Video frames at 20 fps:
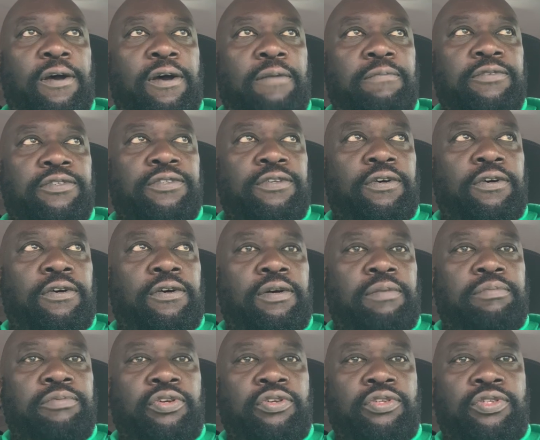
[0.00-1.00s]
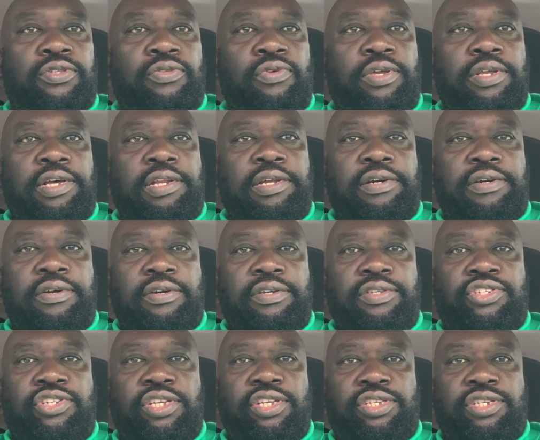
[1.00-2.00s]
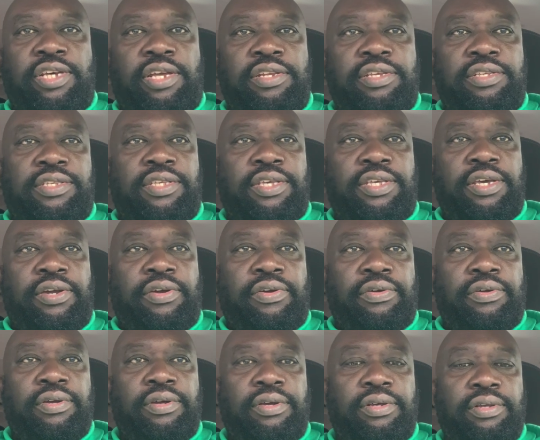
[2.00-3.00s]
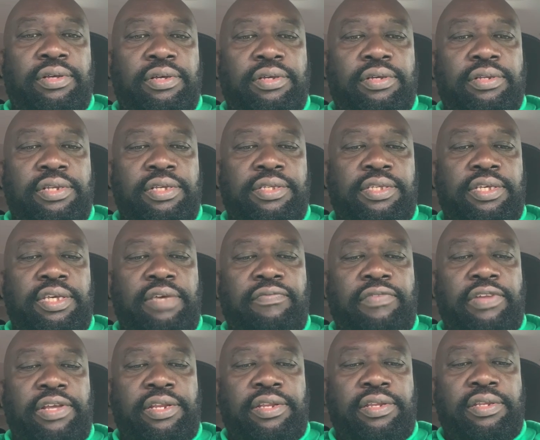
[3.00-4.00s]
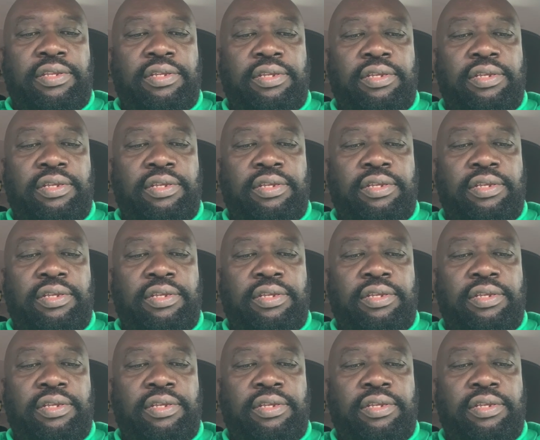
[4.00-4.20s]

So I'm just doing a little chit chat this evening.